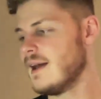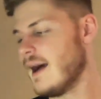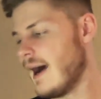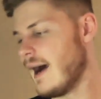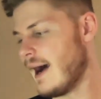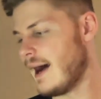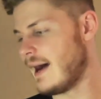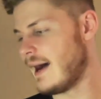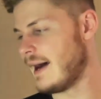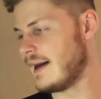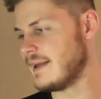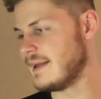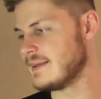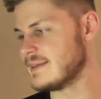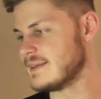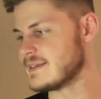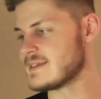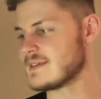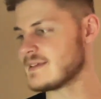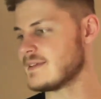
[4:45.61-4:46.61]

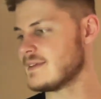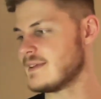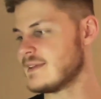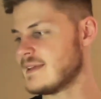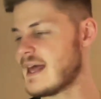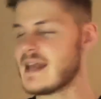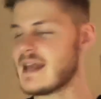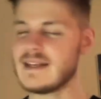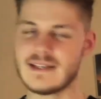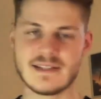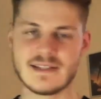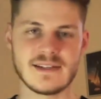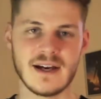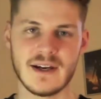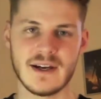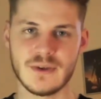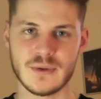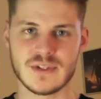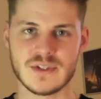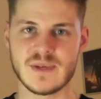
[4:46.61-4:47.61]
and they decide
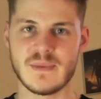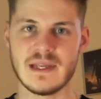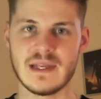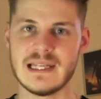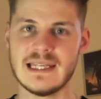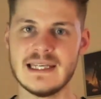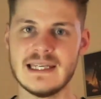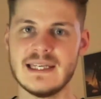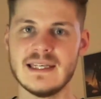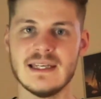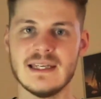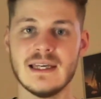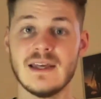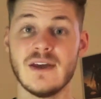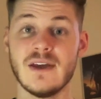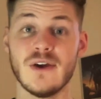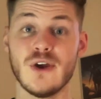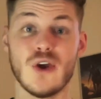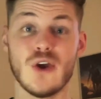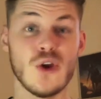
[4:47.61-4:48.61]
ultimately
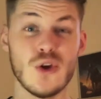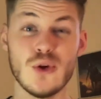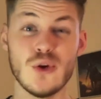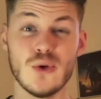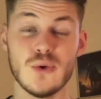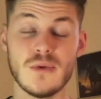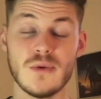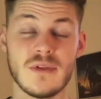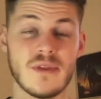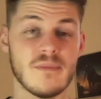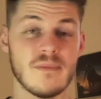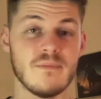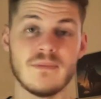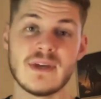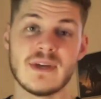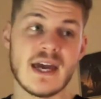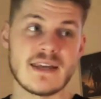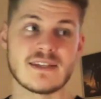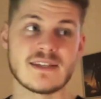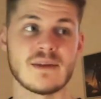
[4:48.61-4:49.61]
who
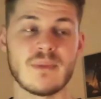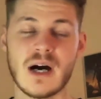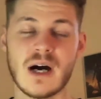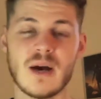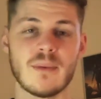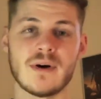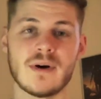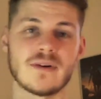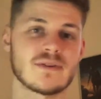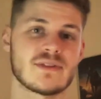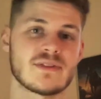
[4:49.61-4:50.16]
gets the buy box.